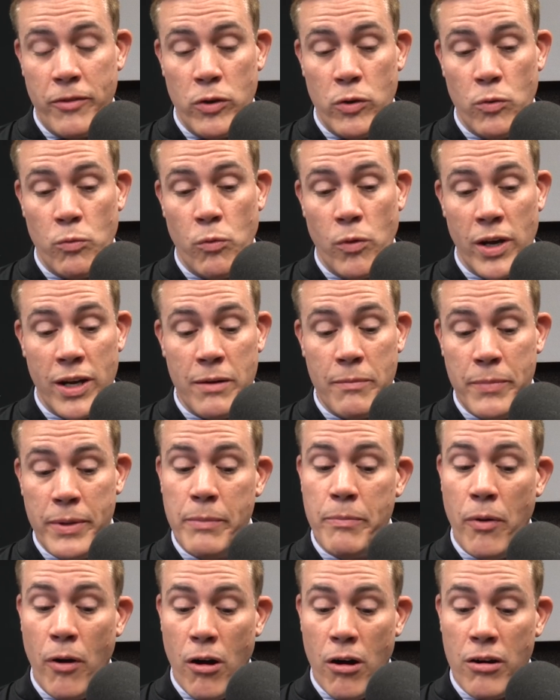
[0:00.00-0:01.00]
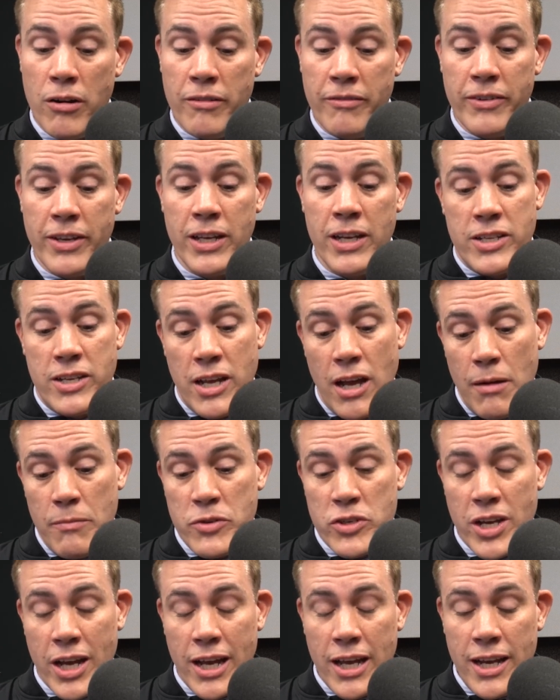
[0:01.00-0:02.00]
you want to be part of it, come
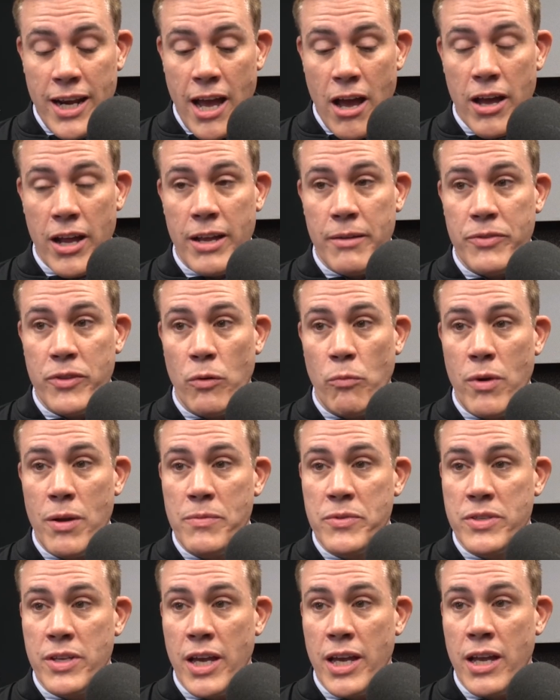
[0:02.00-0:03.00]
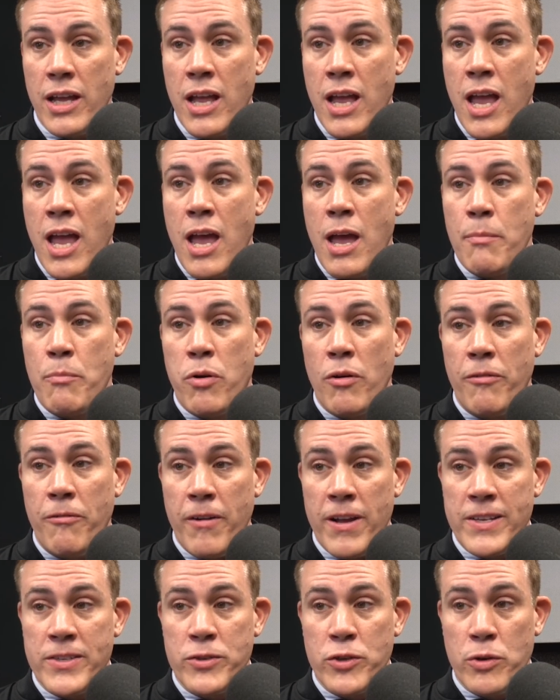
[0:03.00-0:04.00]
check it out at the website,
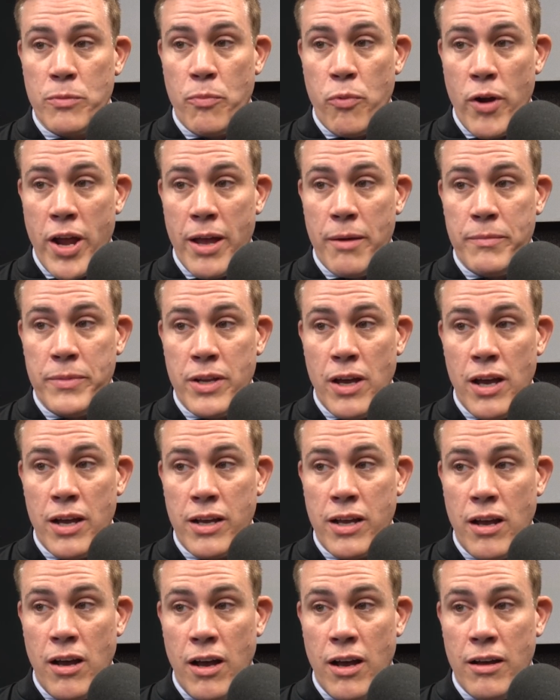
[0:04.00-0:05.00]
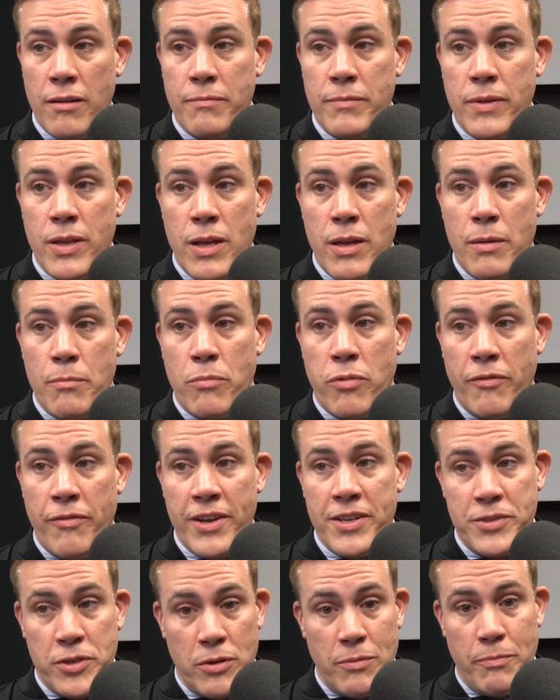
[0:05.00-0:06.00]
professorbram.com,
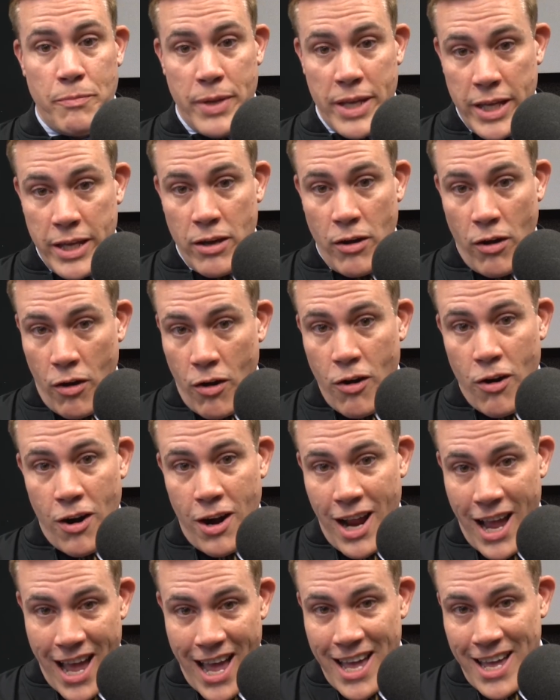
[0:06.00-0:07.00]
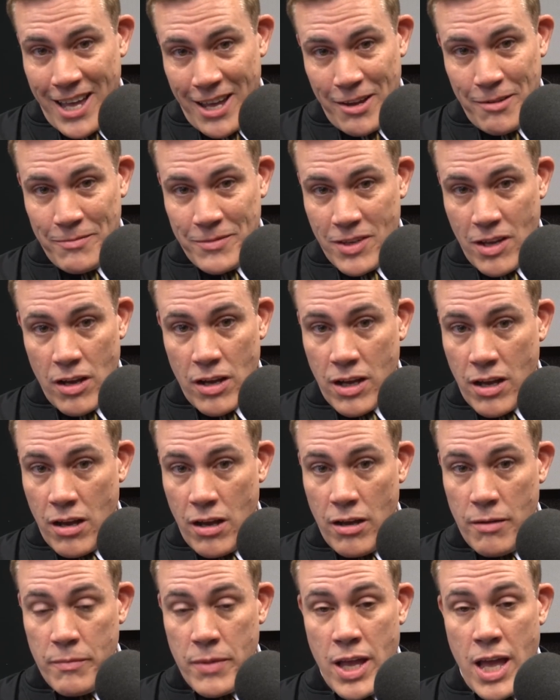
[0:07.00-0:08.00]

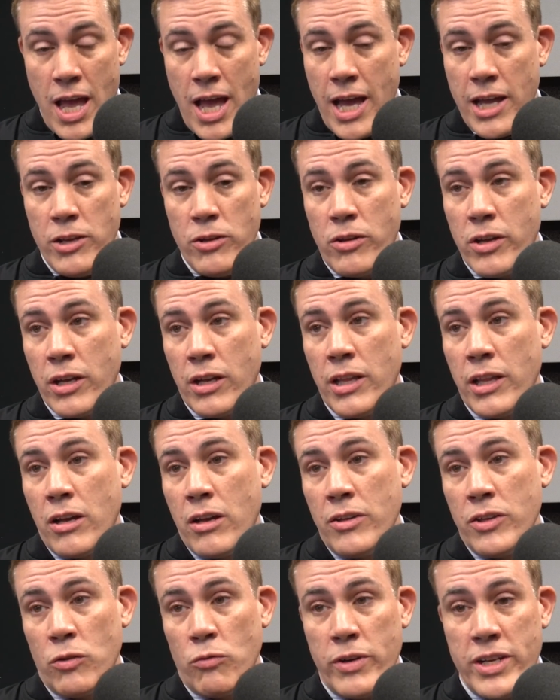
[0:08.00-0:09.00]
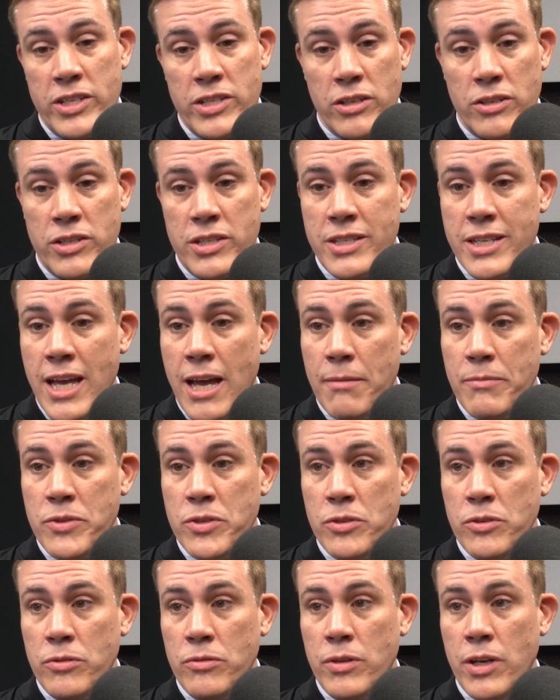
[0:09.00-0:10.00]
professorbram.com, and you can click on the research tab
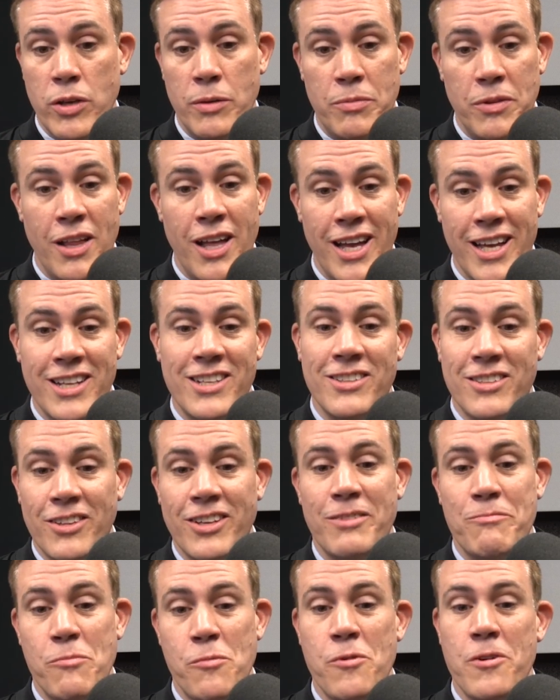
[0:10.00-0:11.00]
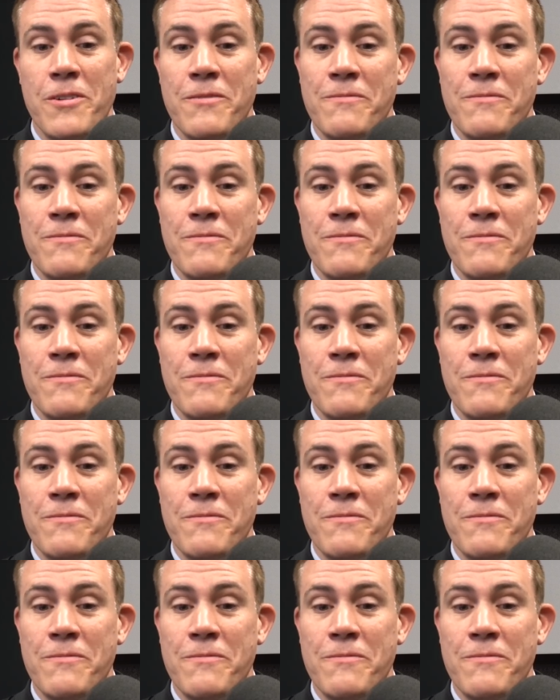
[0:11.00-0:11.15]
to apply and look more.